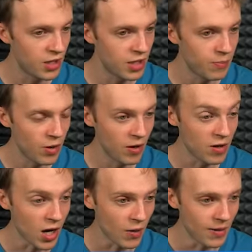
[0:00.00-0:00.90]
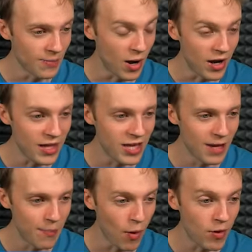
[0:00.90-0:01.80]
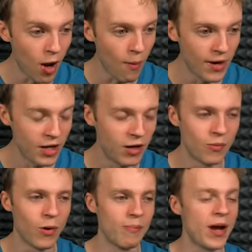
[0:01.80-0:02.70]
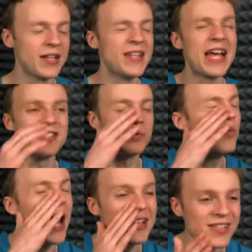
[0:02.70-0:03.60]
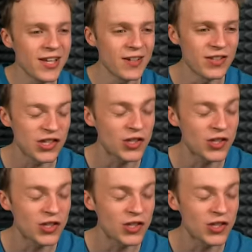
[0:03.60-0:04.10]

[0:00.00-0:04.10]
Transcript: Keep on going, buddy. Keep on going. Oh, oh my days. When is it gonna